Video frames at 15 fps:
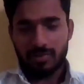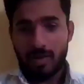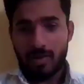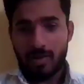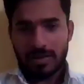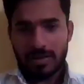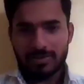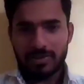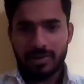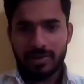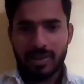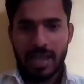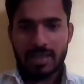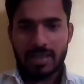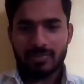You are
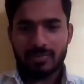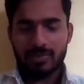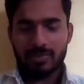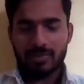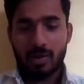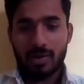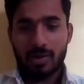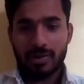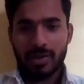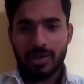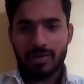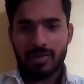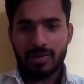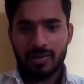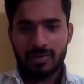answering as a
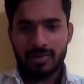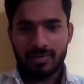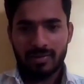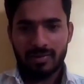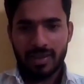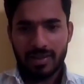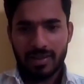non-technical